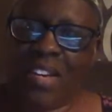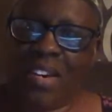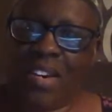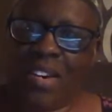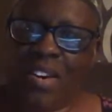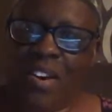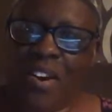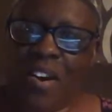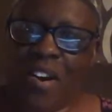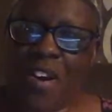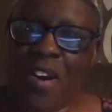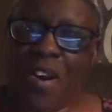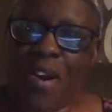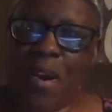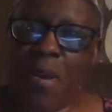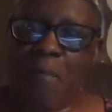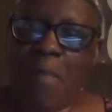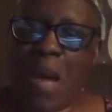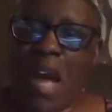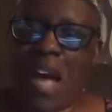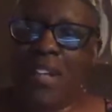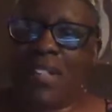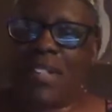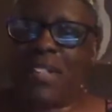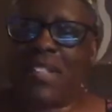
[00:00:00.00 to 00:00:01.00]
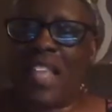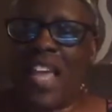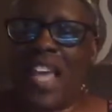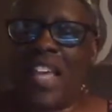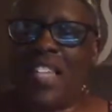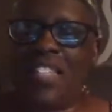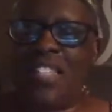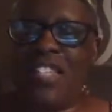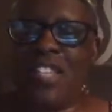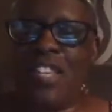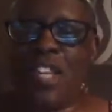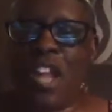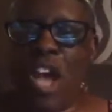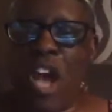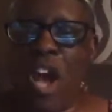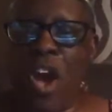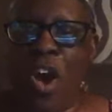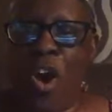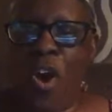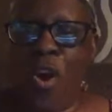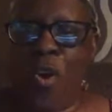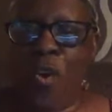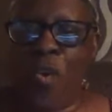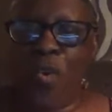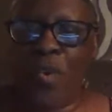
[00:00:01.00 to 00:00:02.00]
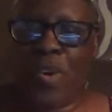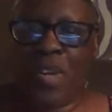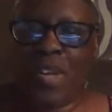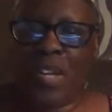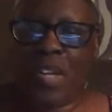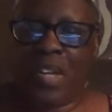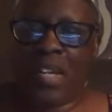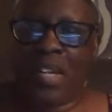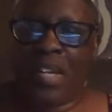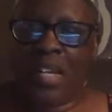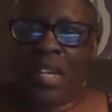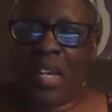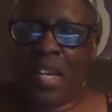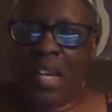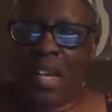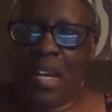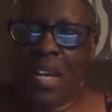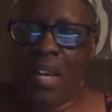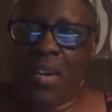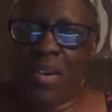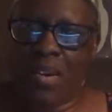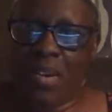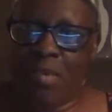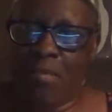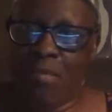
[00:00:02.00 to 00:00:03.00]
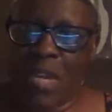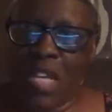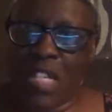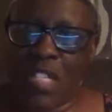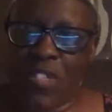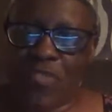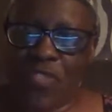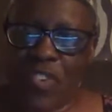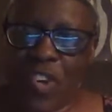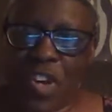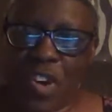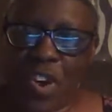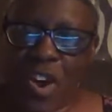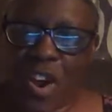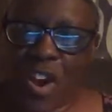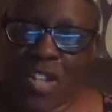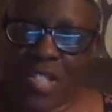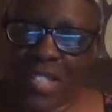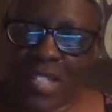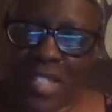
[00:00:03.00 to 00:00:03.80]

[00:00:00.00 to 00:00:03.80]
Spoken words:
Oreo Mouse says no. Miss Furrow